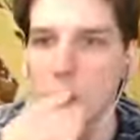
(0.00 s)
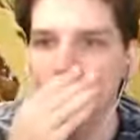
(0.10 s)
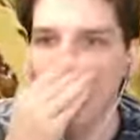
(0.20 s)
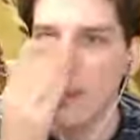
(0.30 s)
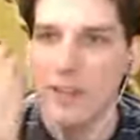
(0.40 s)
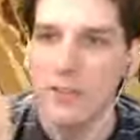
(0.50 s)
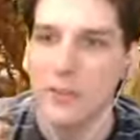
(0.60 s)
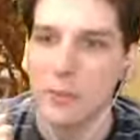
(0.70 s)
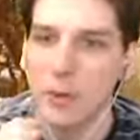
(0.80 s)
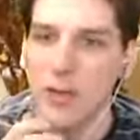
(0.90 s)
one guy left.
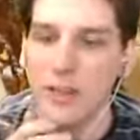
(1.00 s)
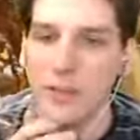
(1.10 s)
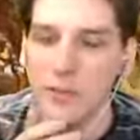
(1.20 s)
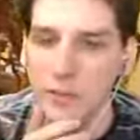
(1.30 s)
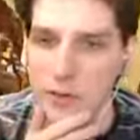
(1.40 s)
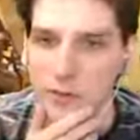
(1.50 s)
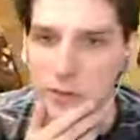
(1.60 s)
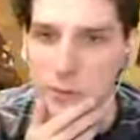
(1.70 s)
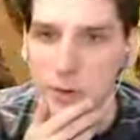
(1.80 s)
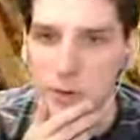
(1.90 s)
There's one guy left across
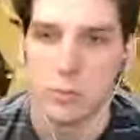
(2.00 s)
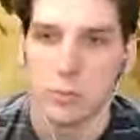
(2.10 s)
the water.